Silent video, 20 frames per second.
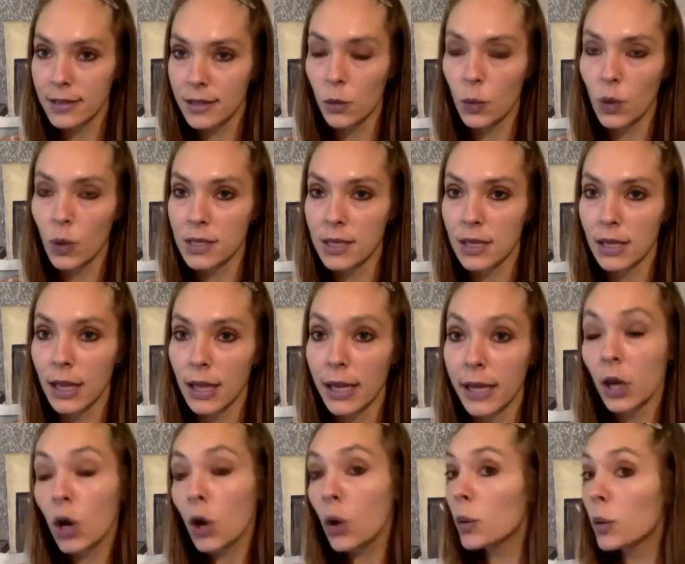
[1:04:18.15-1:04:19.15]
It wasn't
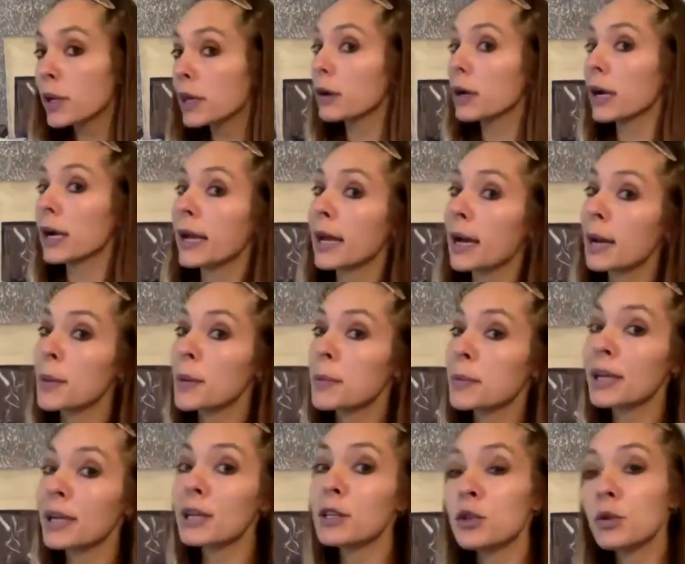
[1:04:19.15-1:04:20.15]
like, oh, here I am, I'm
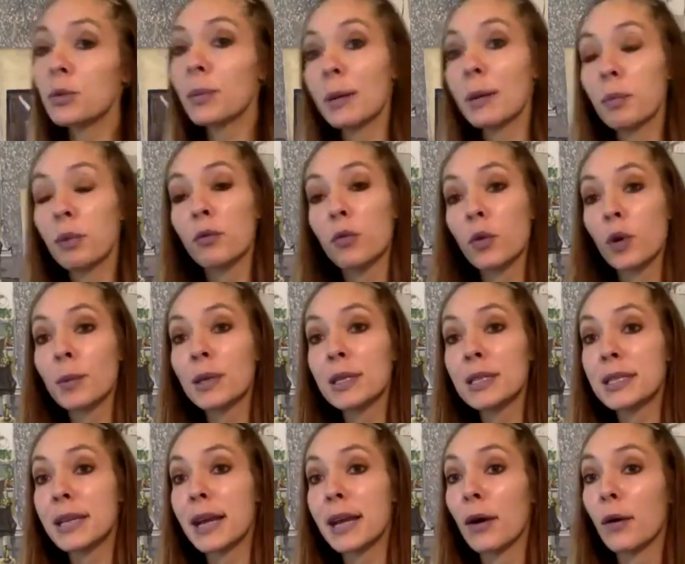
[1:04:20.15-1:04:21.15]
going to do my
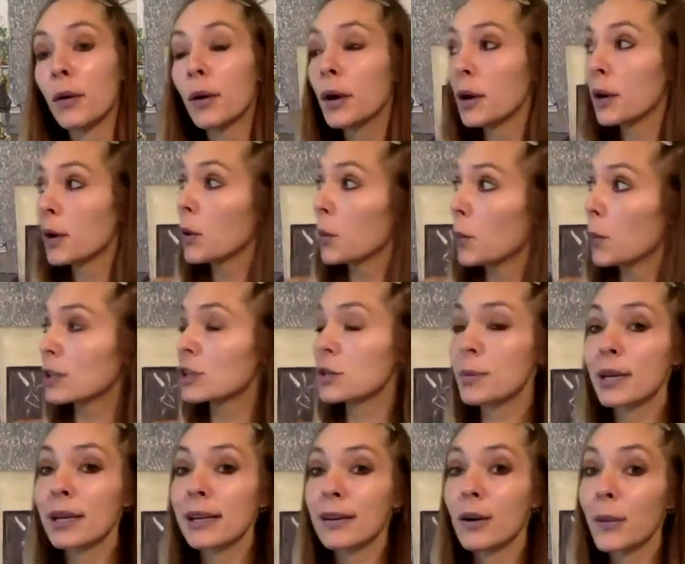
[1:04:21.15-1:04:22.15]
performance now,
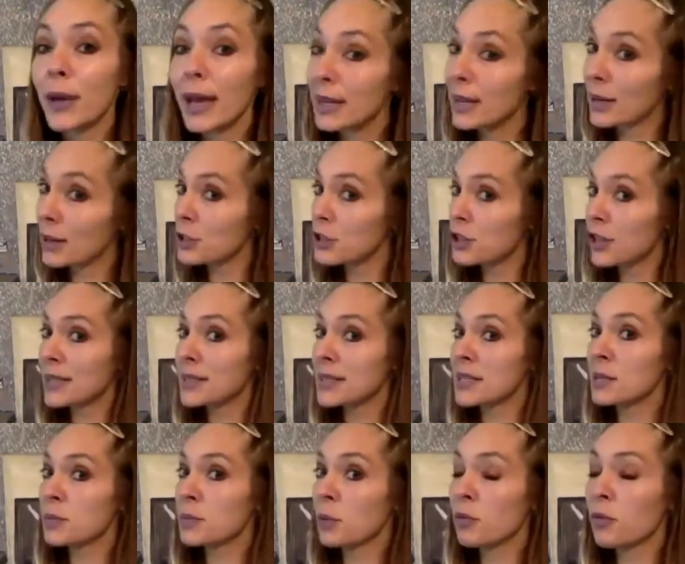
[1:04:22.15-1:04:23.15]
watch me. Okay, here's
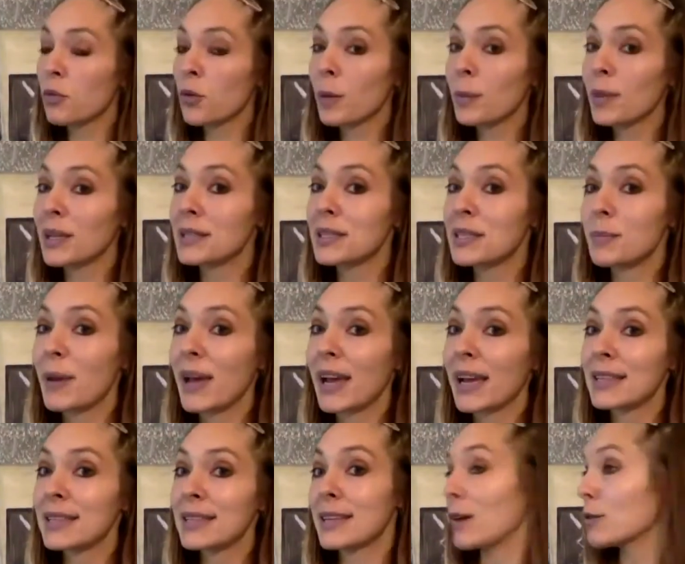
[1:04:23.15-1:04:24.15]
Jesse's performance
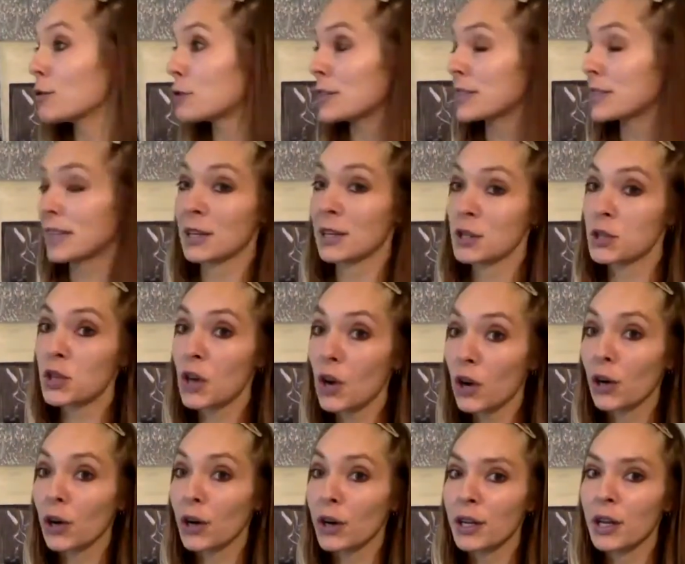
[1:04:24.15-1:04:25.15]
space, now she's going to
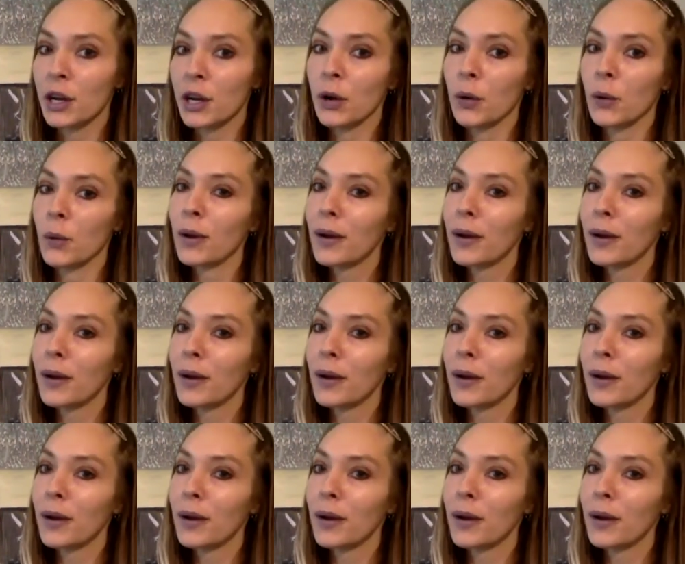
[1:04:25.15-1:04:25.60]
start. You know,